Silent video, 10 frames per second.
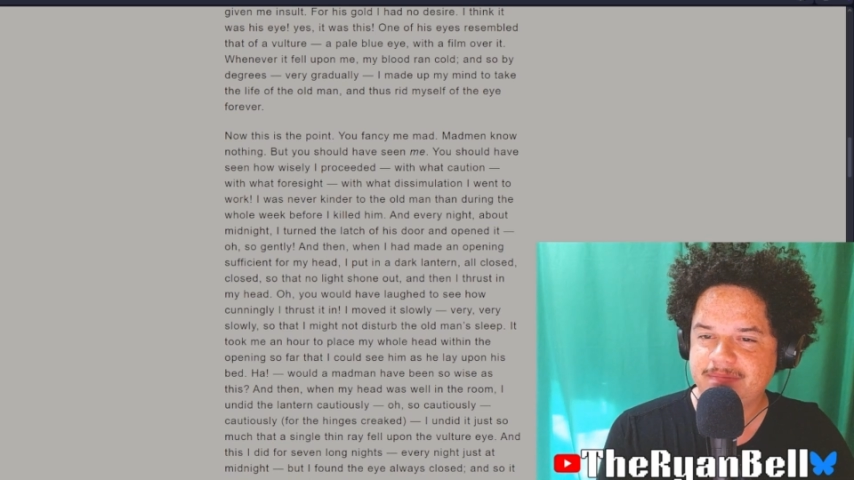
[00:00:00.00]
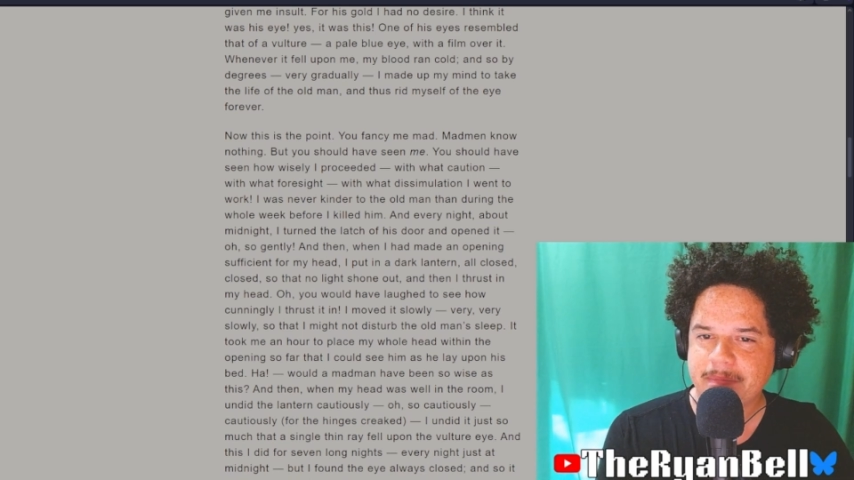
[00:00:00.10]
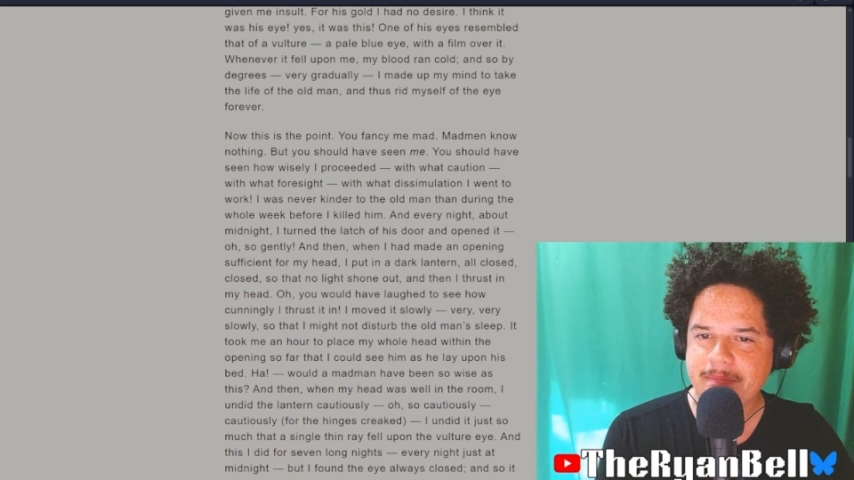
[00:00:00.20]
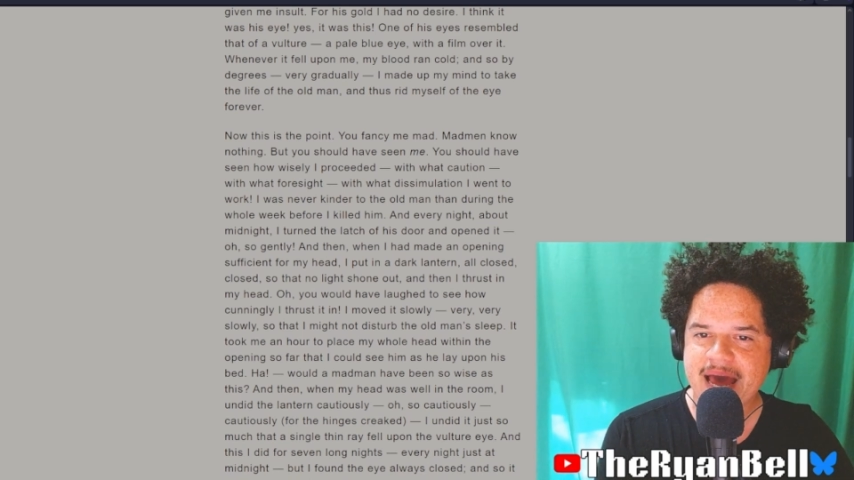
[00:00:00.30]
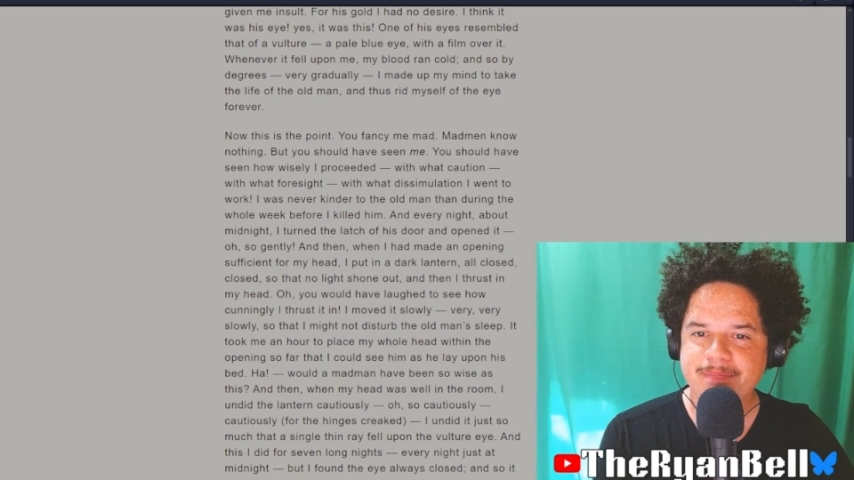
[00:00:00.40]

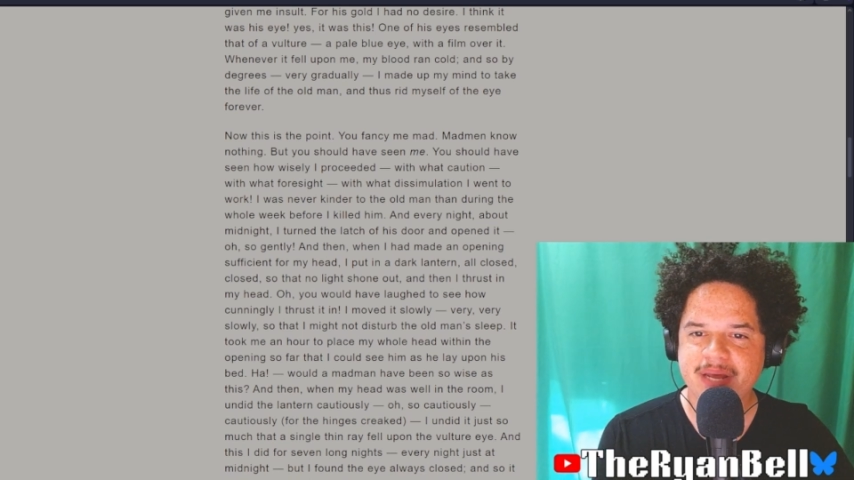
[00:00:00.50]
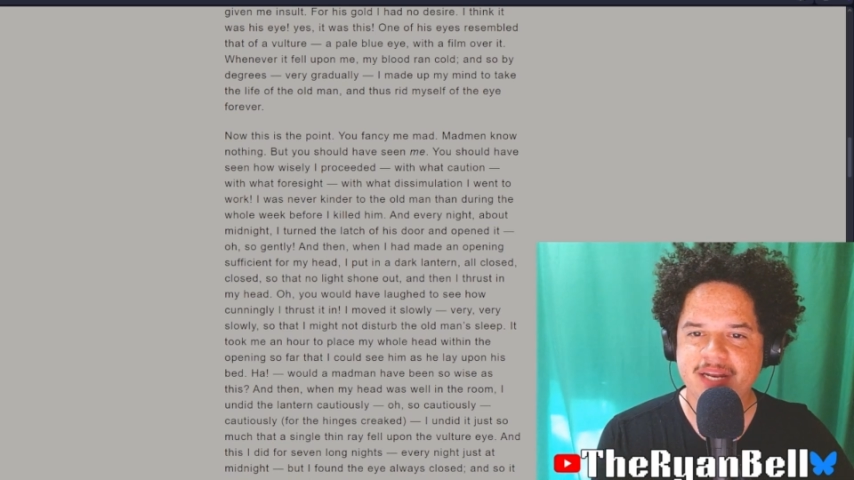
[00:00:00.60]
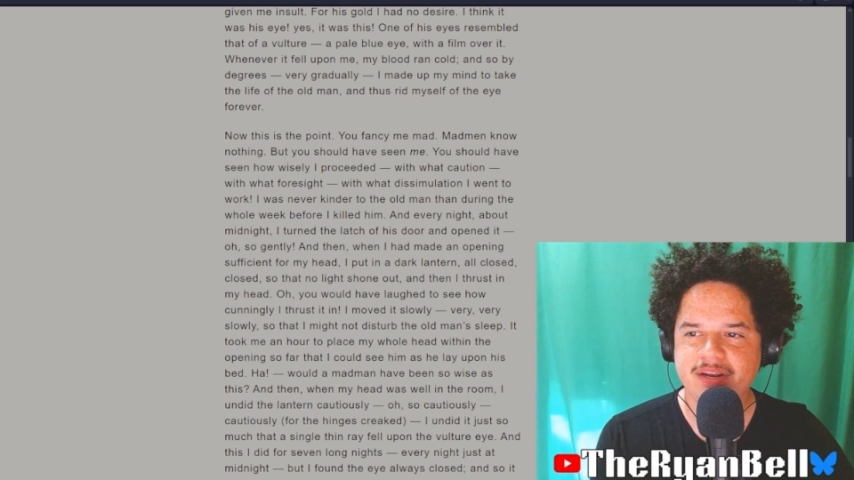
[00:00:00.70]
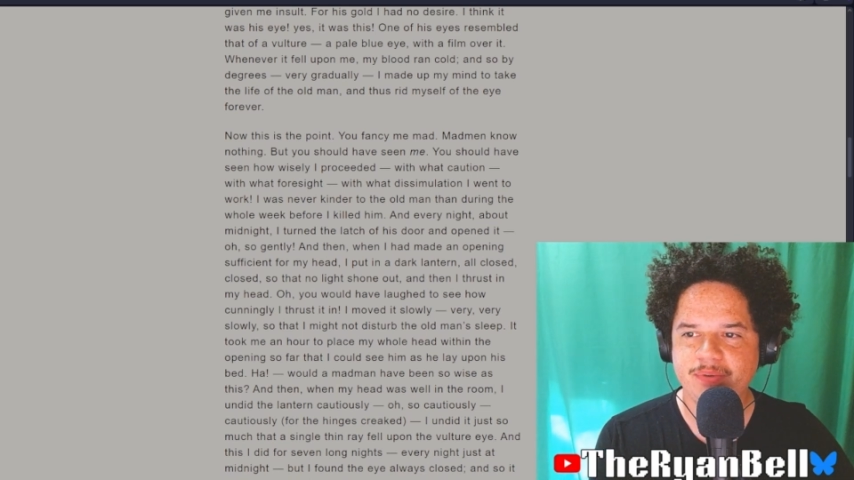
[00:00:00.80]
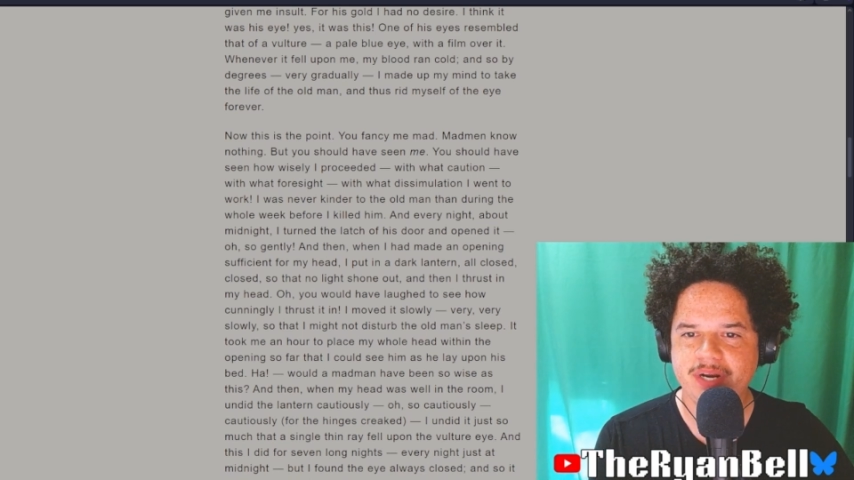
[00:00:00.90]

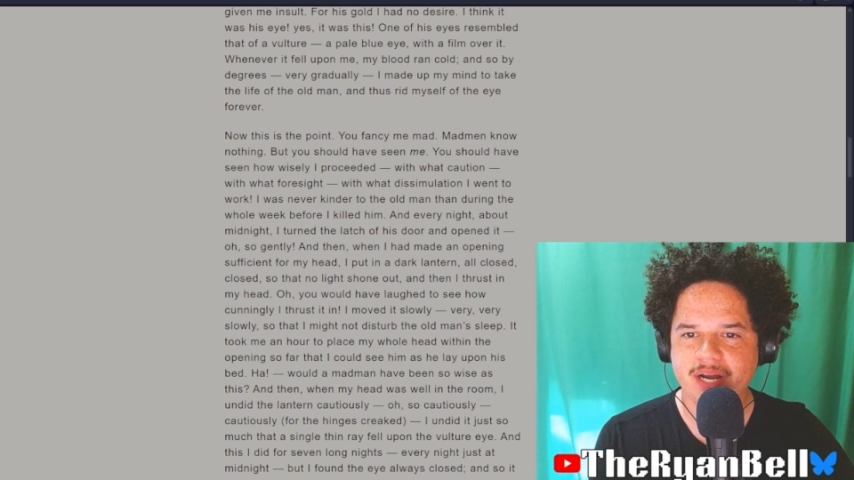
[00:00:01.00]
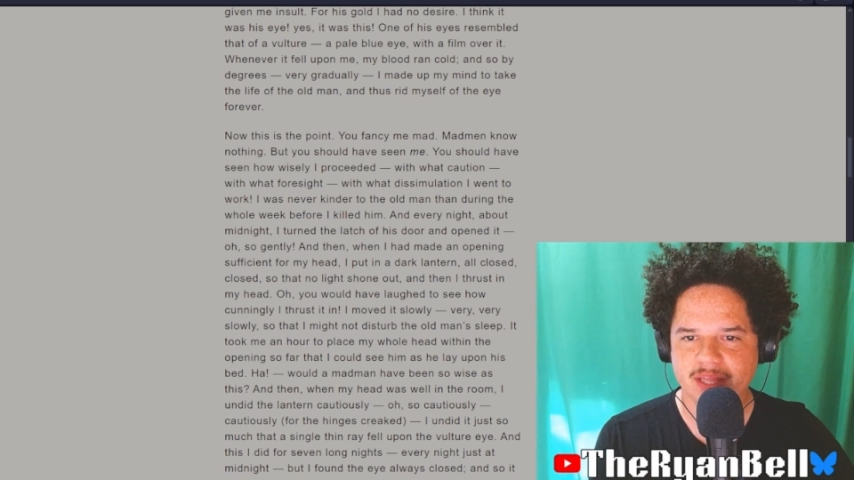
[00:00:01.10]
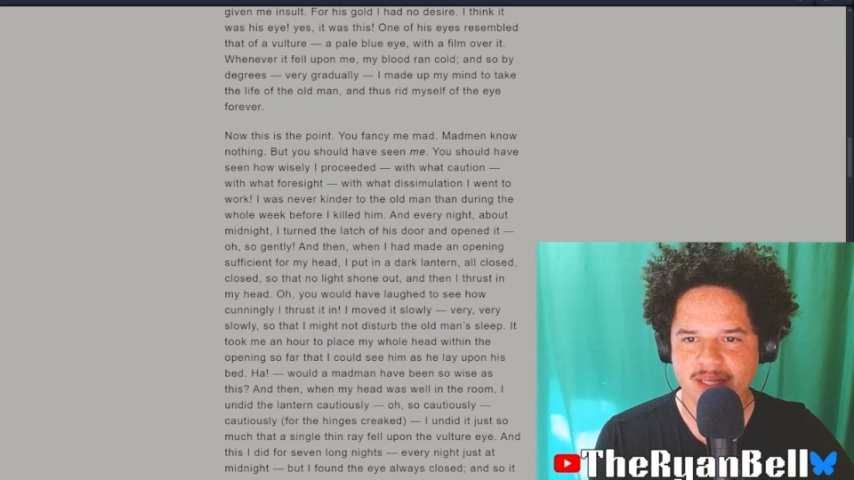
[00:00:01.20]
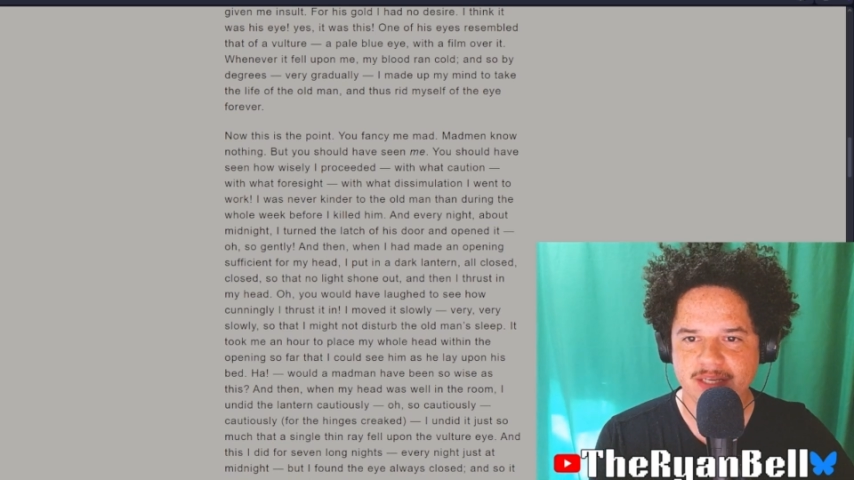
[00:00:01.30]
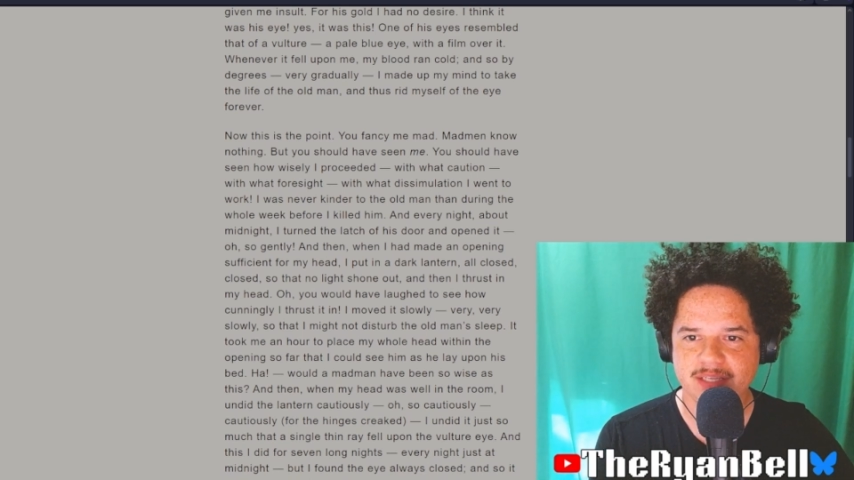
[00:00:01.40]
Madmen know
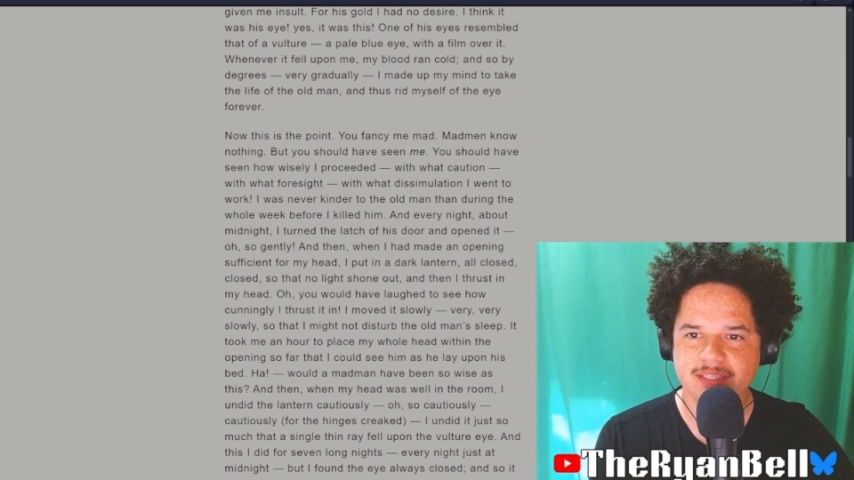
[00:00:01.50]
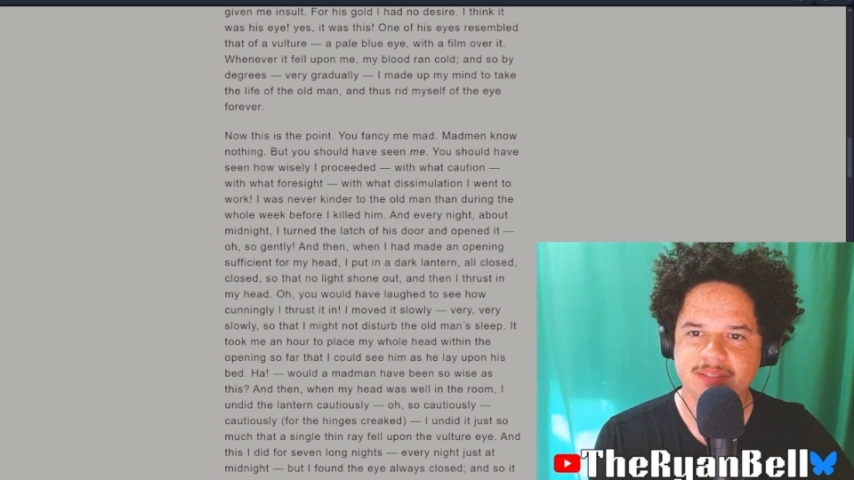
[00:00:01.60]
nothing.